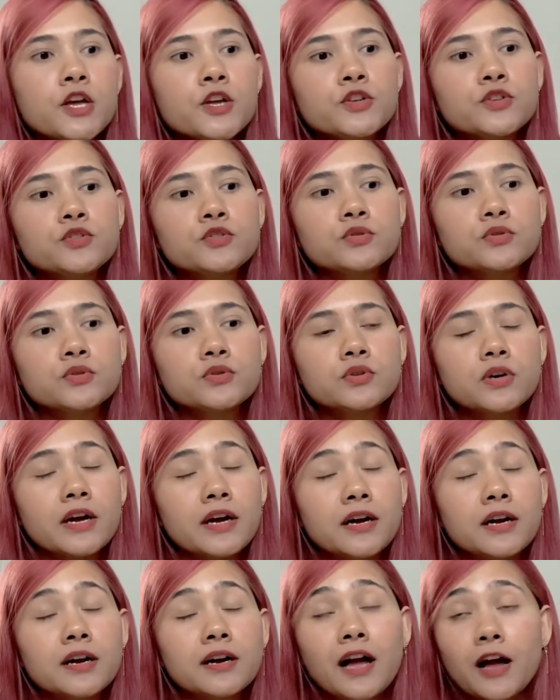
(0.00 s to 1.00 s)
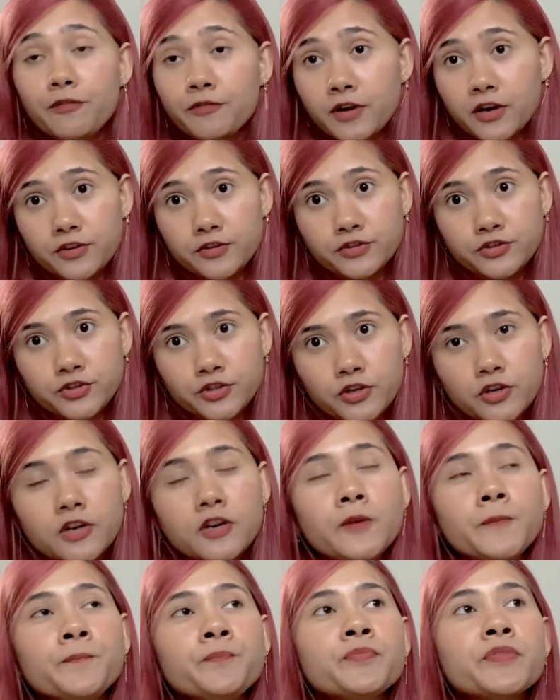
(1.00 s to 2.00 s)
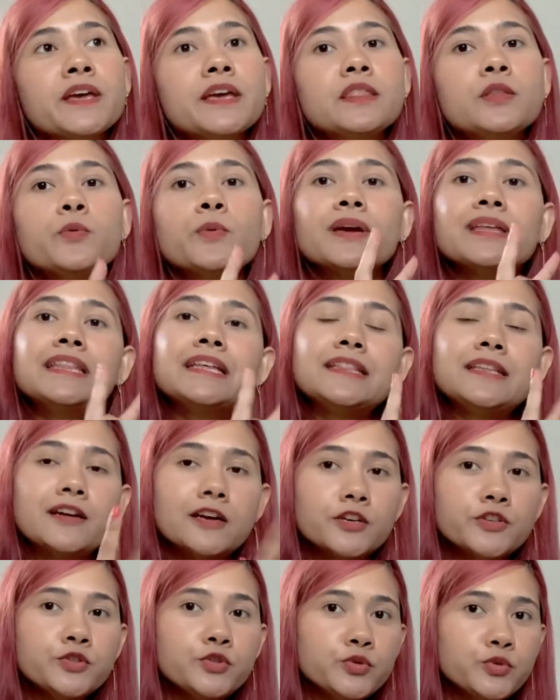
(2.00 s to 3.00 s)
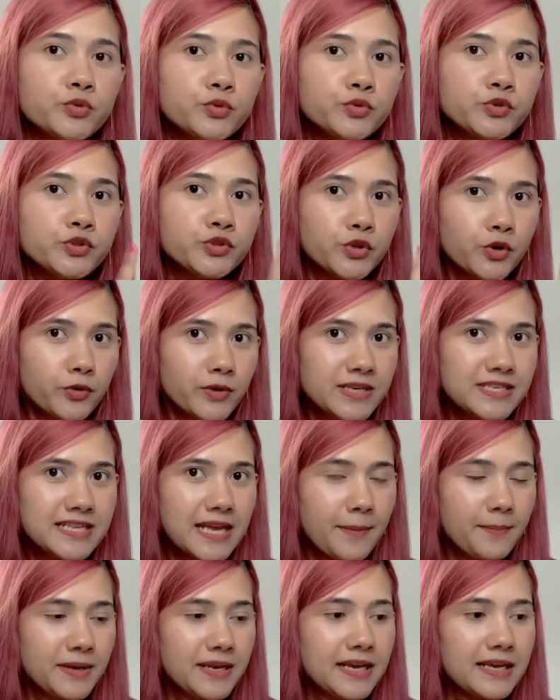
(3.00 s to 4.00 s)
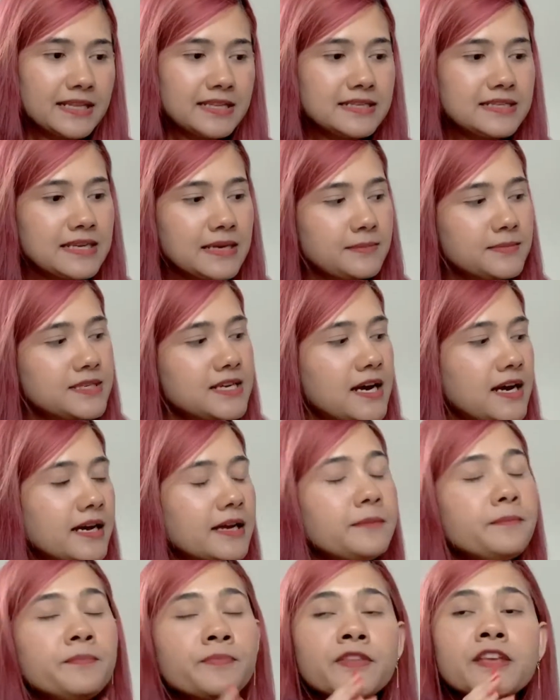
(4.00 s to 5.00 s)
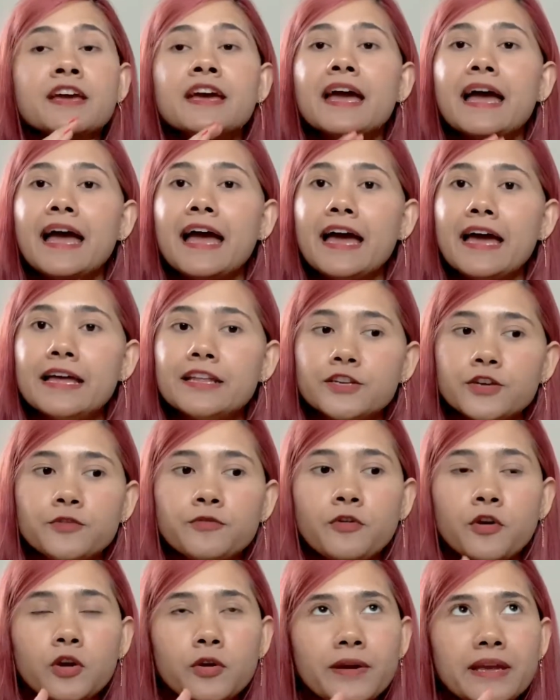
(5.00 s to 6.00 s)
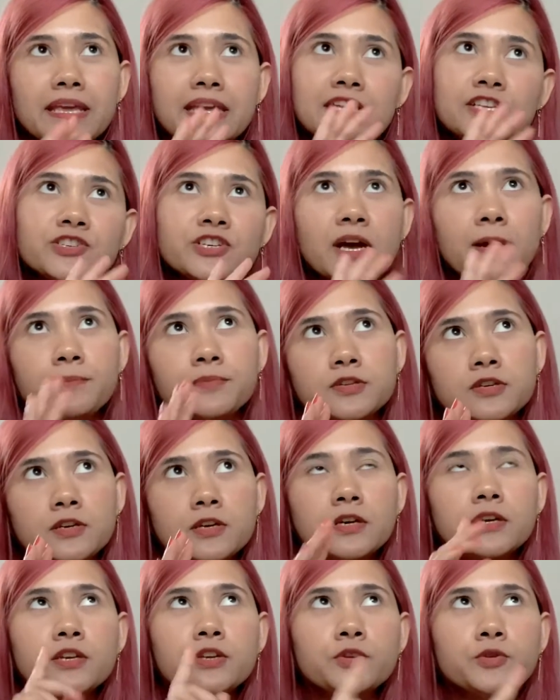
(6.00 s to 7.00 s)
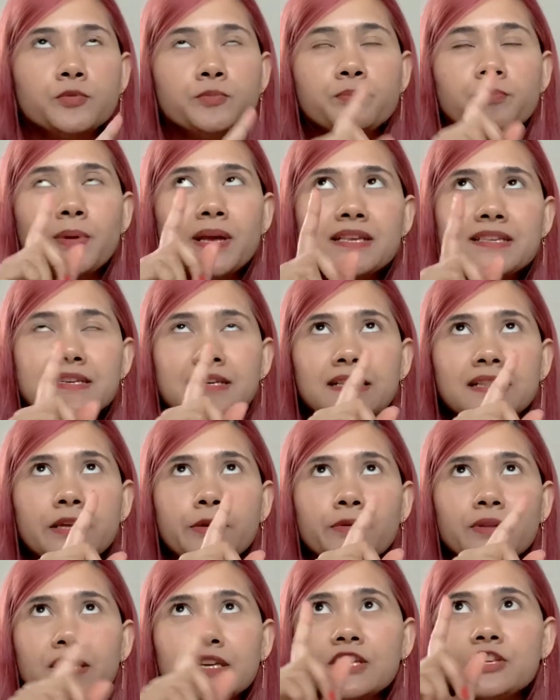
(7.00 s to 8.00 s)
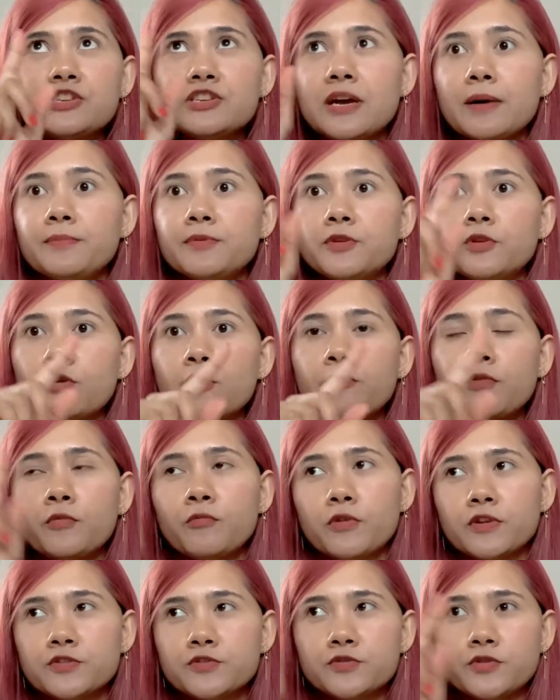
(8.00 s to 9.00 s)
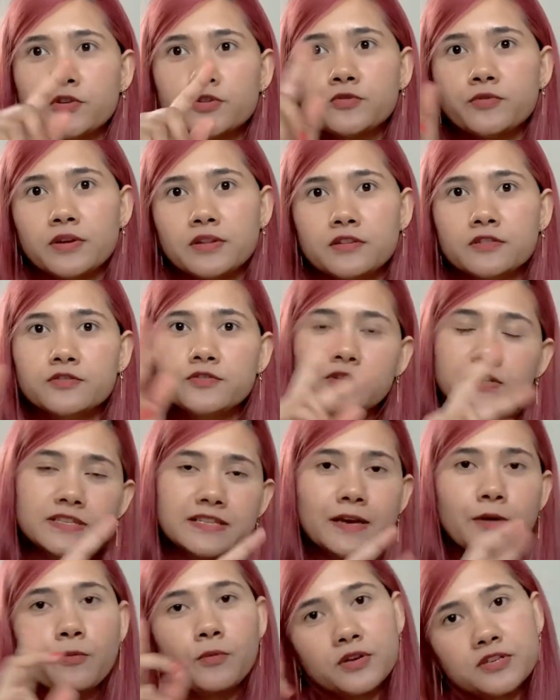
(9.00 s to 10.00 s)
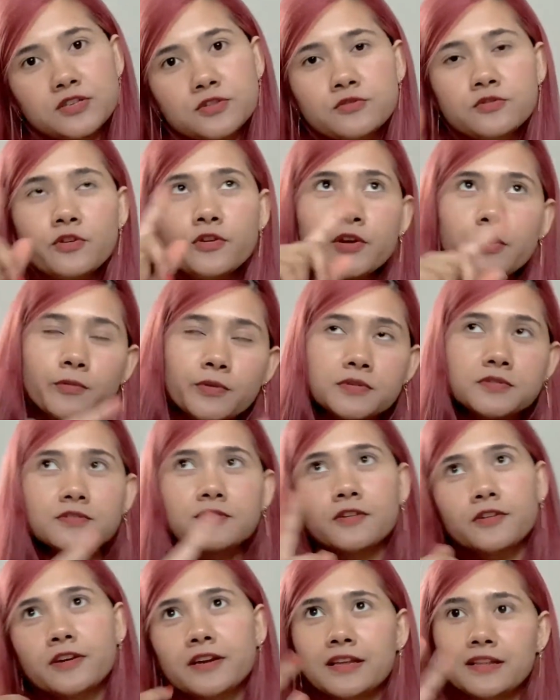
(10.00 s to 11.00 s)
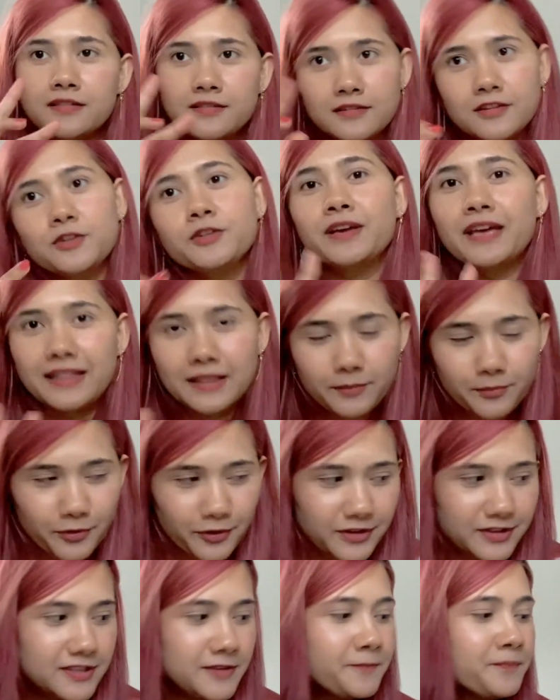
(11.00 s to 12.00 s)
to uh, Kafka on the Shore in the way that there are two stories happening at the same time and you're following each chapter you basically with each chapter go from one story to other so it's like one story one story and you get the point